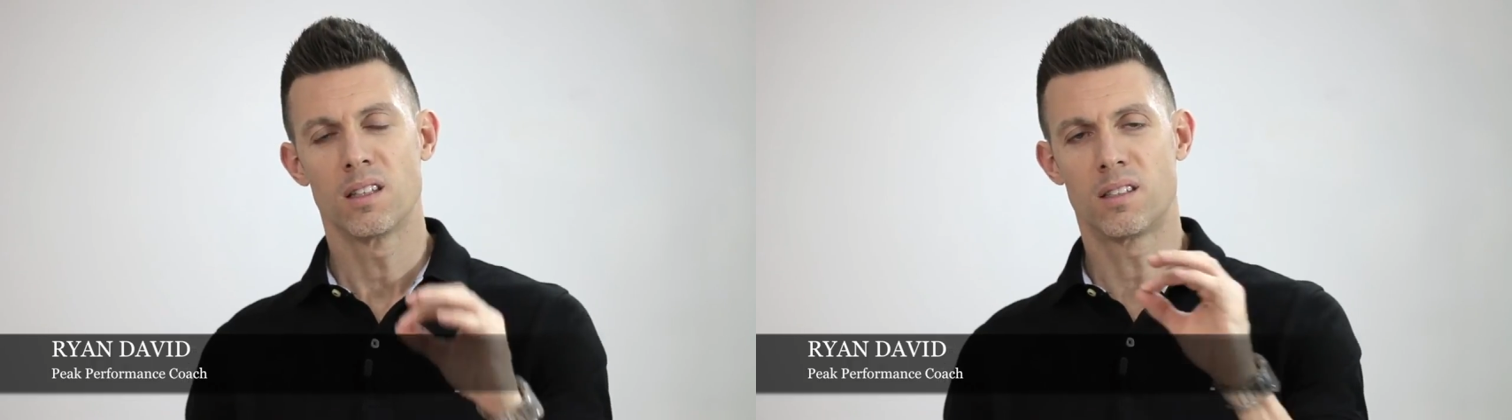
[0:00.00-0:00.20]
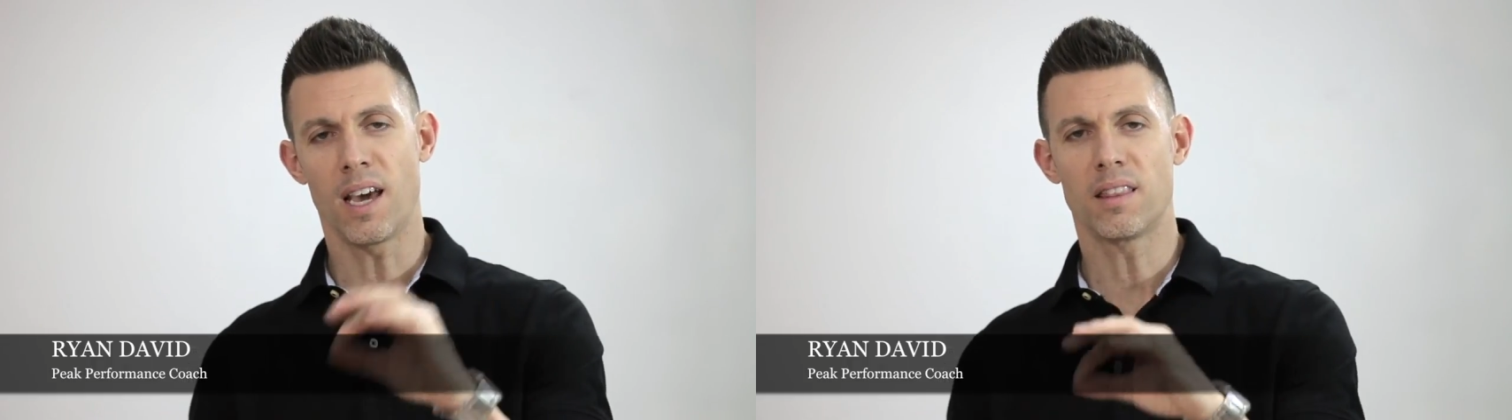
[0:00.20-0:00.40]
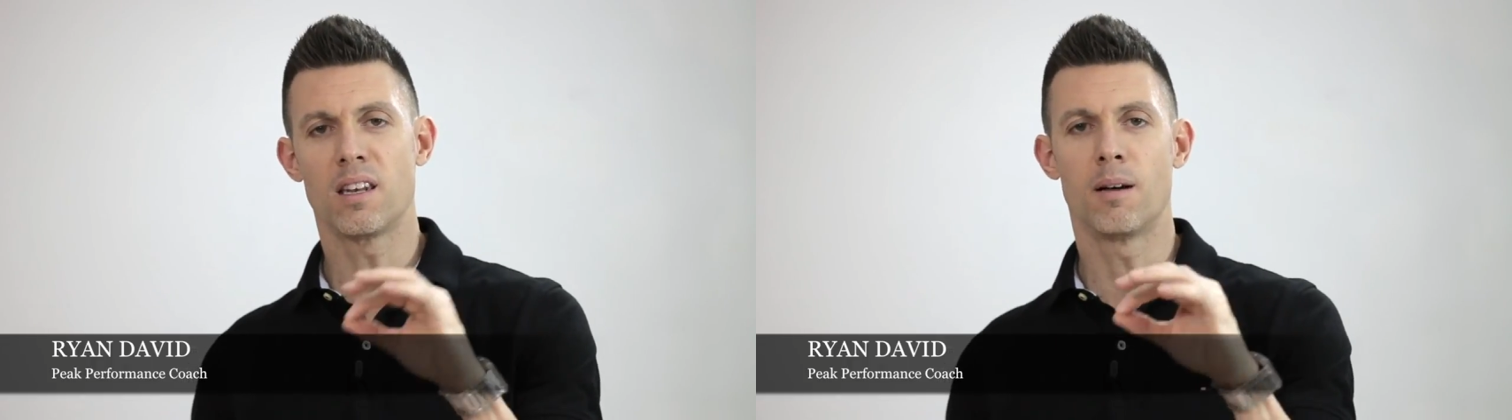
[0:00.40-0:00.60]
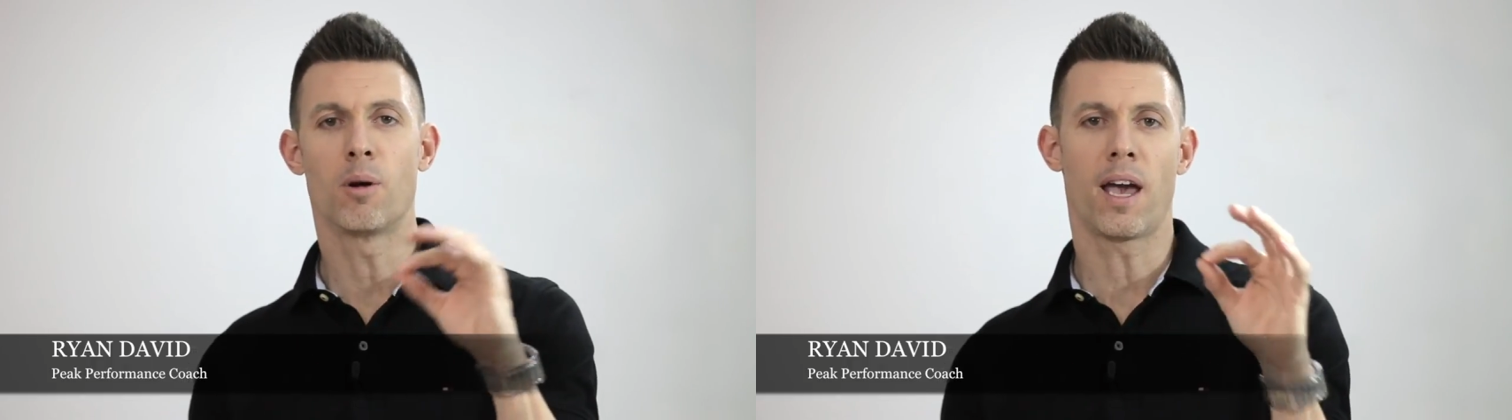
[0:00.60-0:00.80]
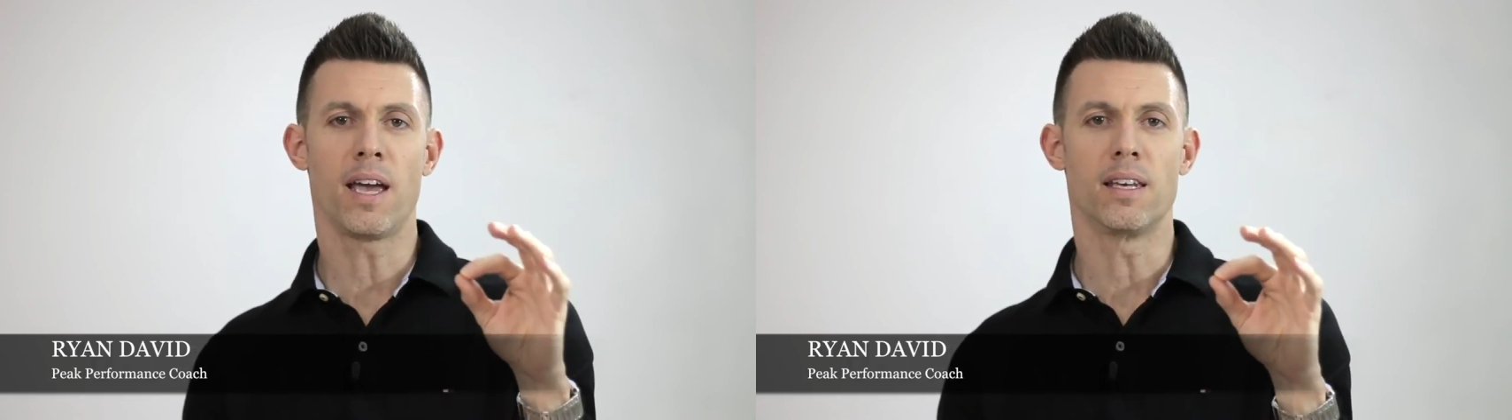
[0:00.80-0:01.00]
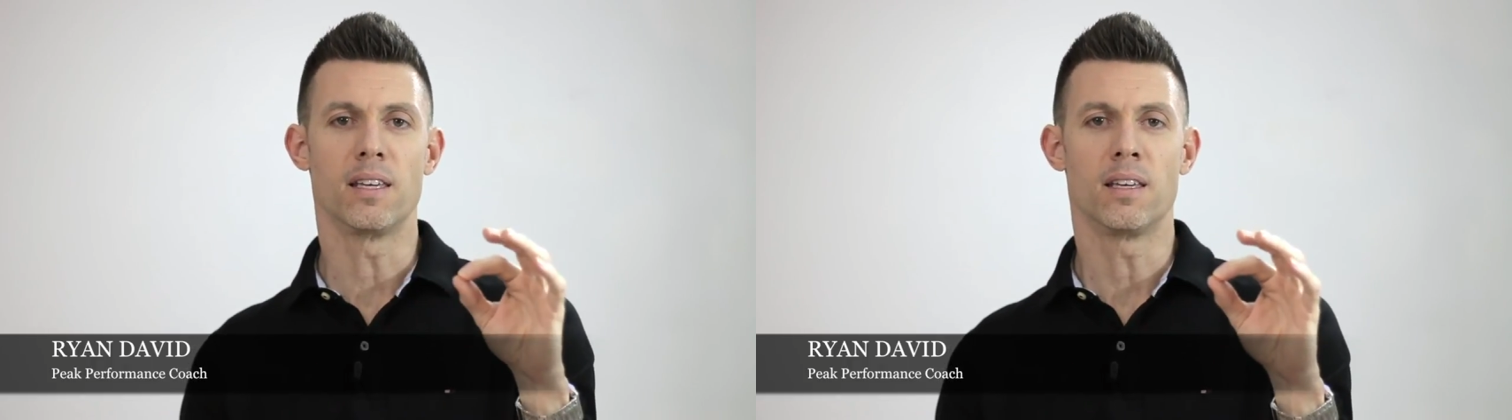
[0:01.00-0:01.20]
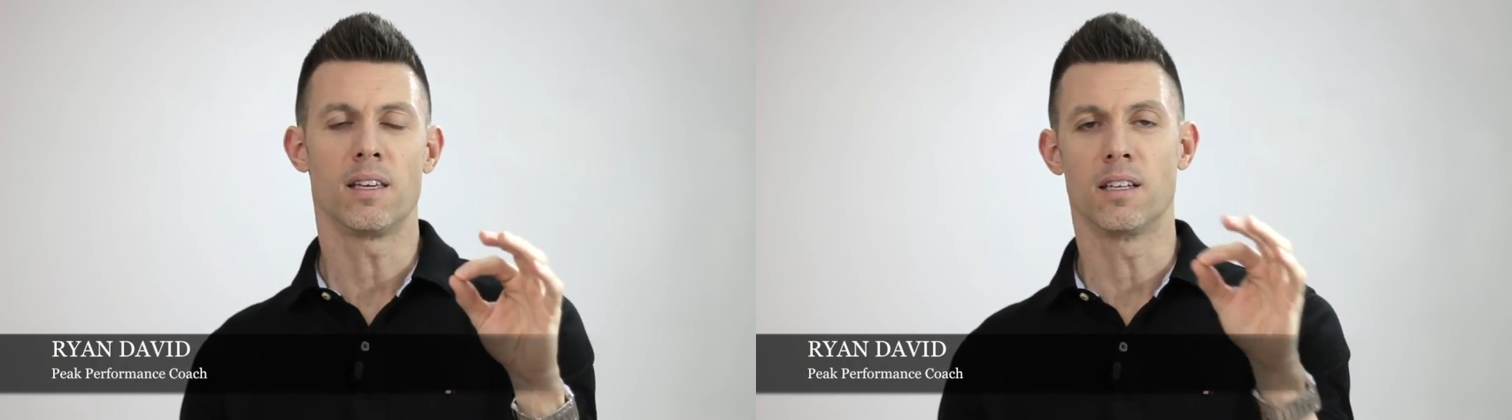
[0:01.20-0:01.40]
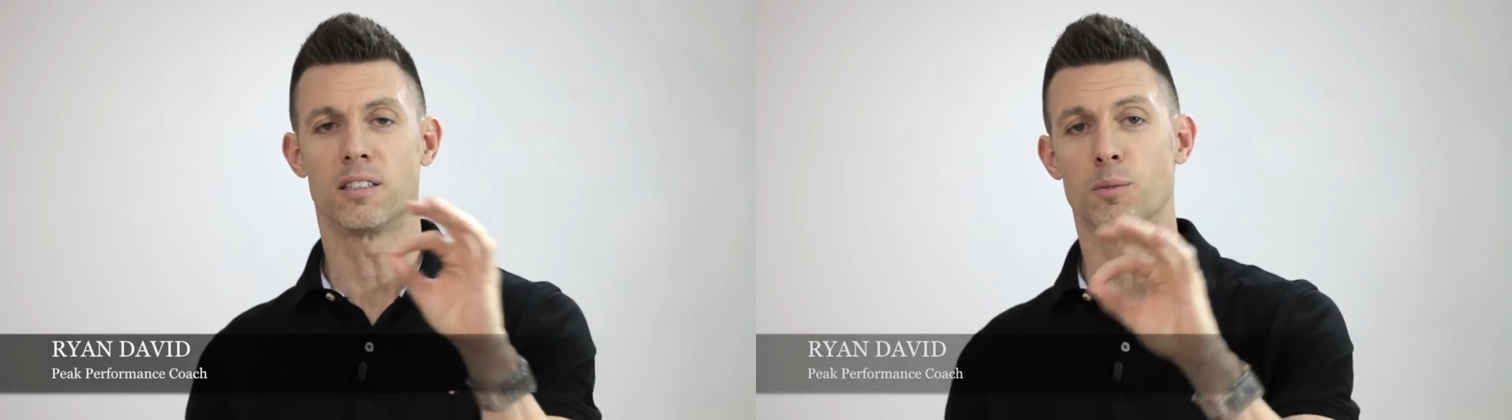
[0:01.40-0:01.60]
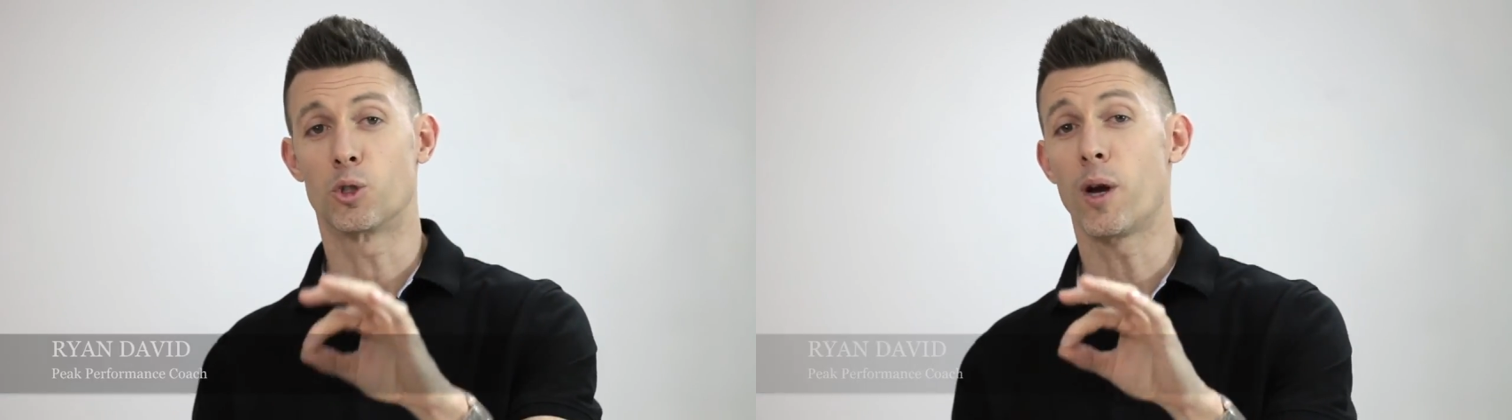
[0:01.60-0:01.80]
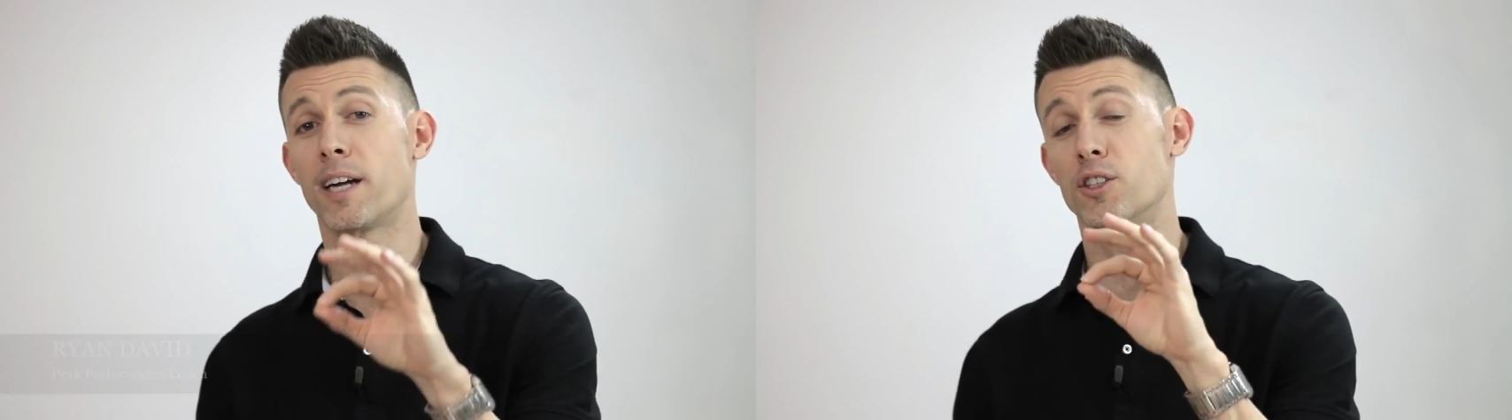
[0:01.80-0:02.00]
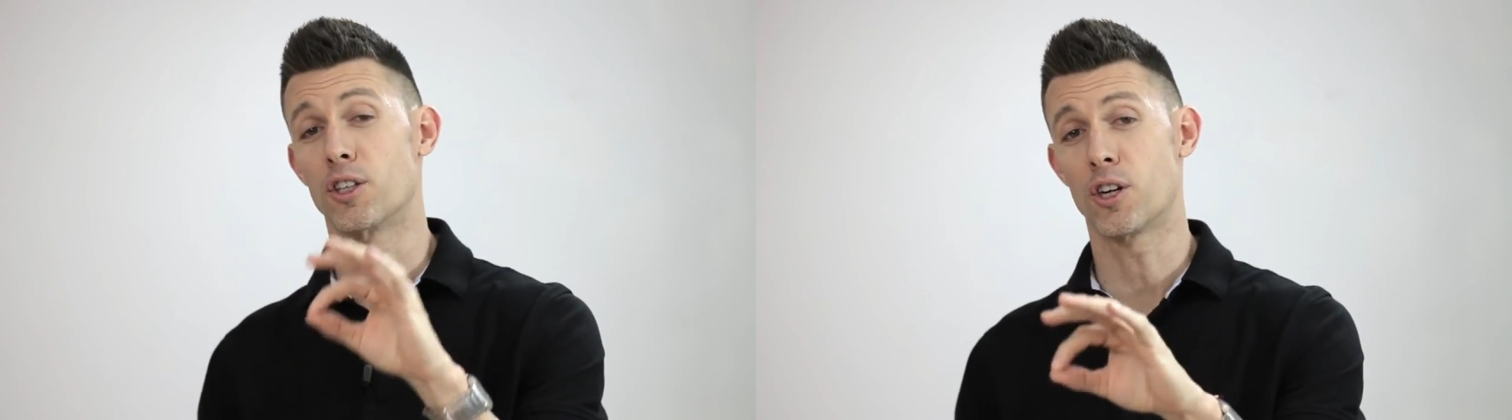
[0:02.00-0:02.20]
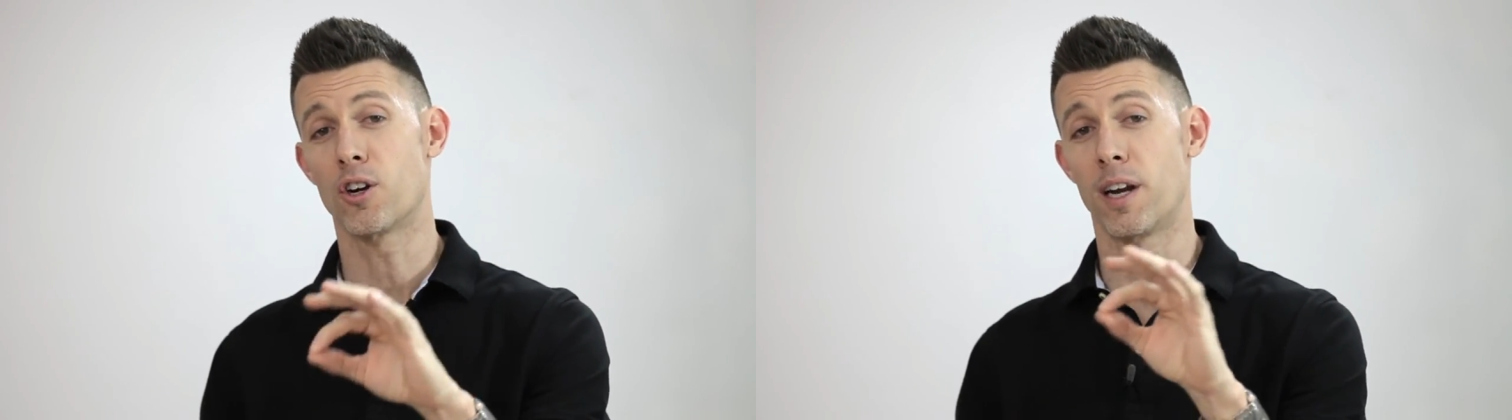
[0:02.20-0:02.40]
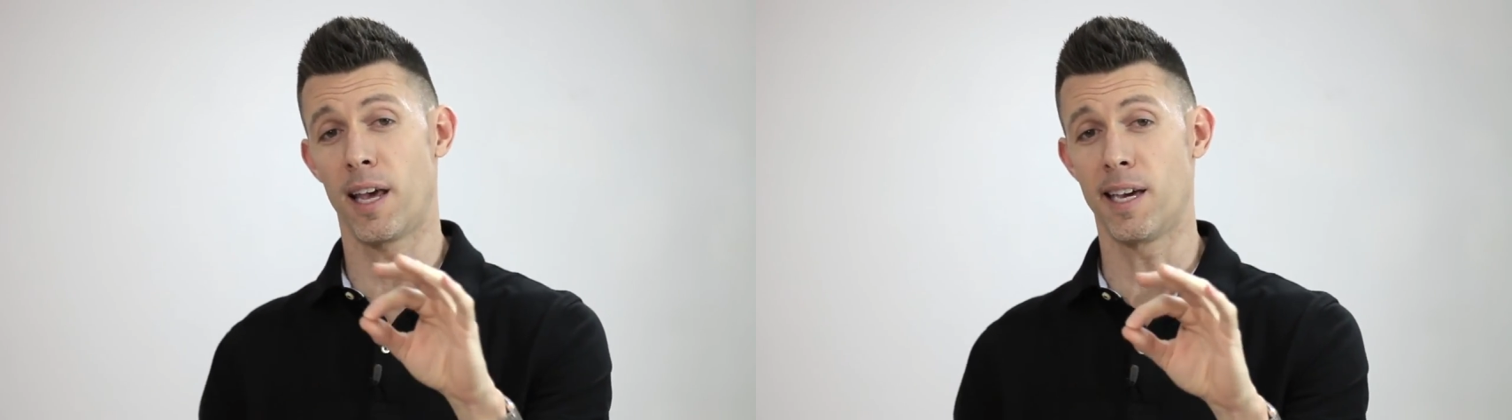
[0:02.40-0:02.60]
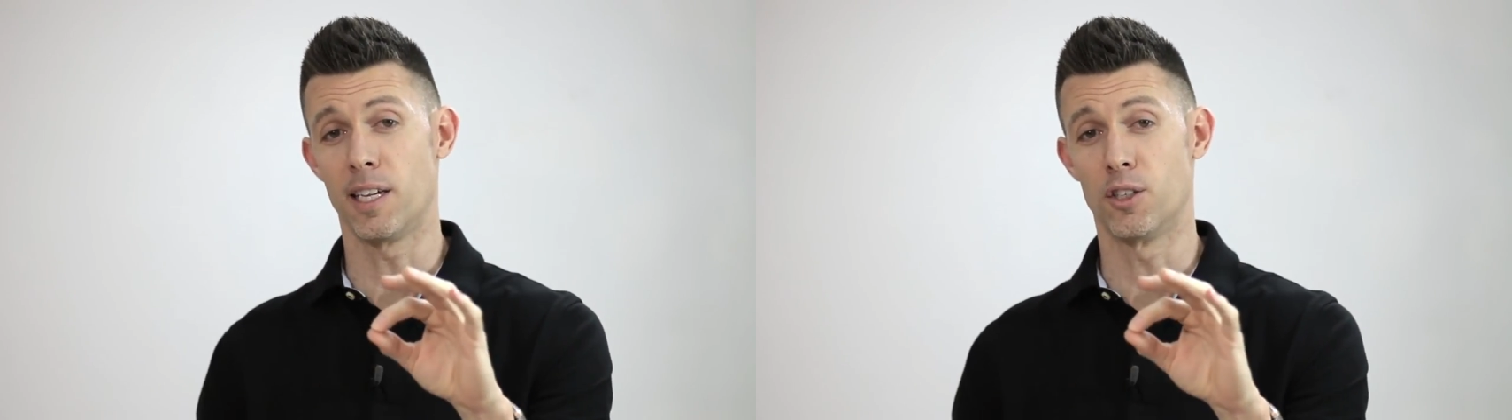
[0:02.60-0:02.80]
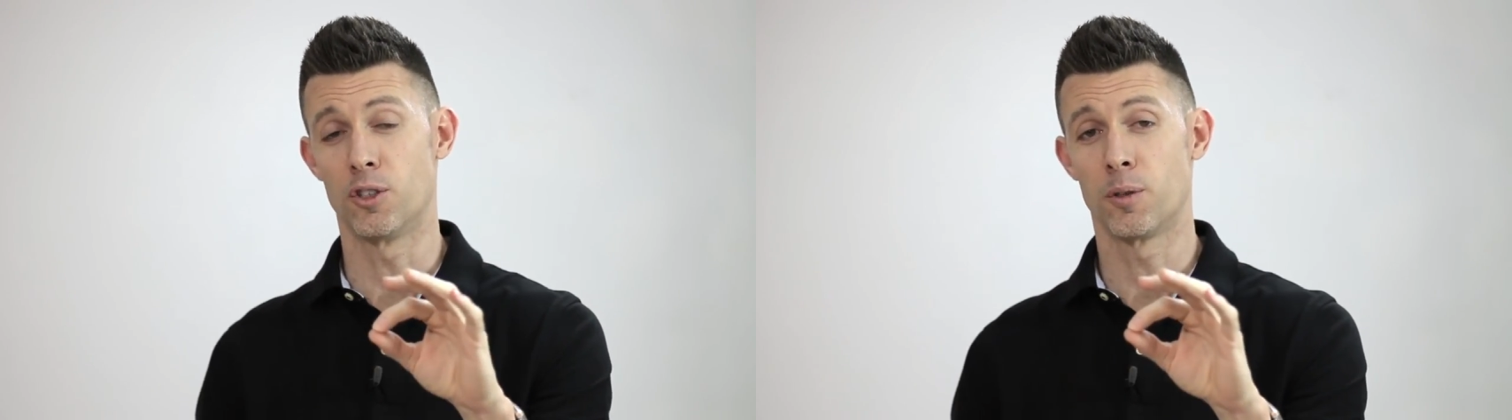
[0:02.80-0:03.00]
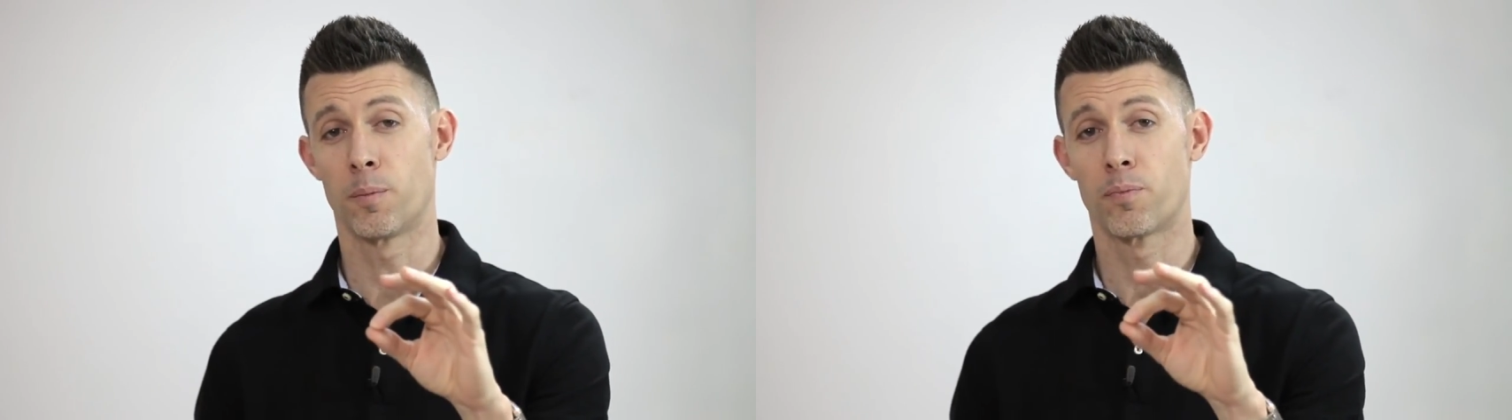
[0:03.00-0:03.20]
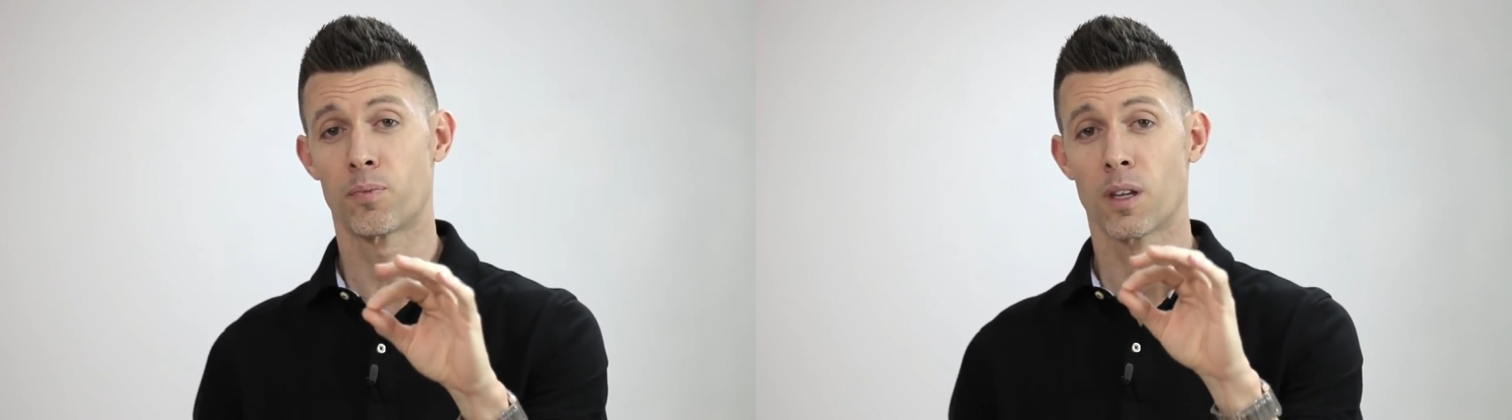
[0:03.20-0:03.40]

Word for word: Take the number 80 and subtract your current age.